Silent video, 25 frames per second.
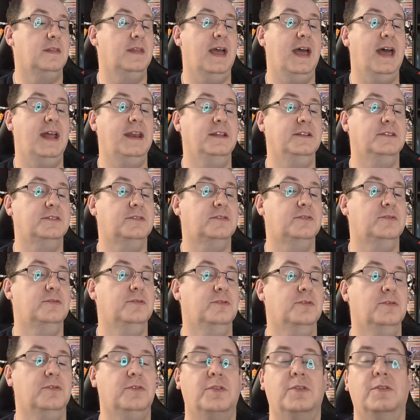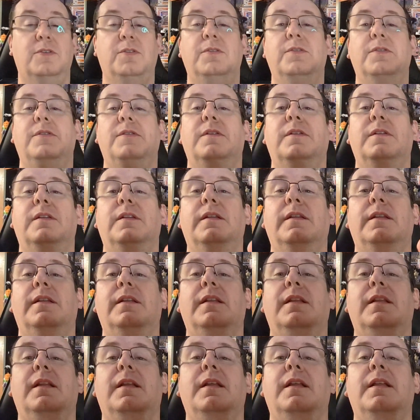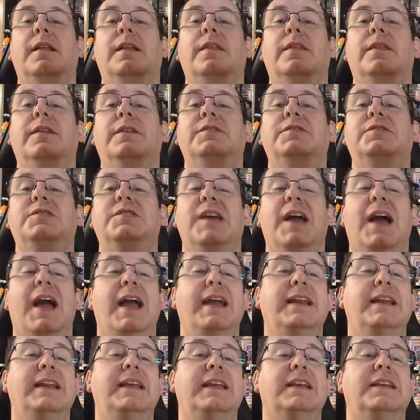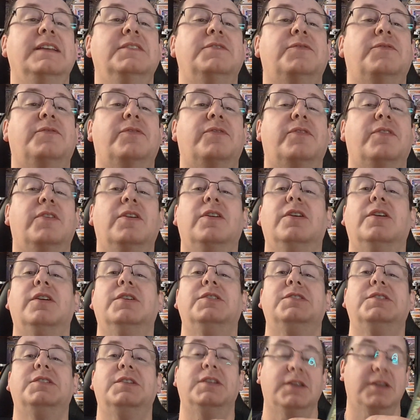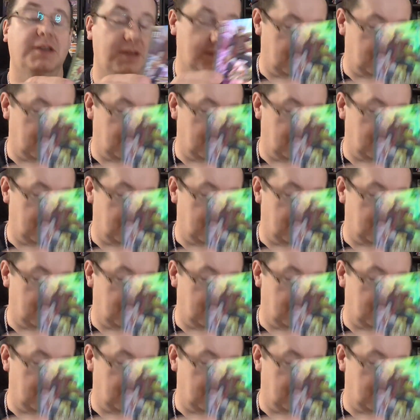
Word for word: That is cool. Shiny is first.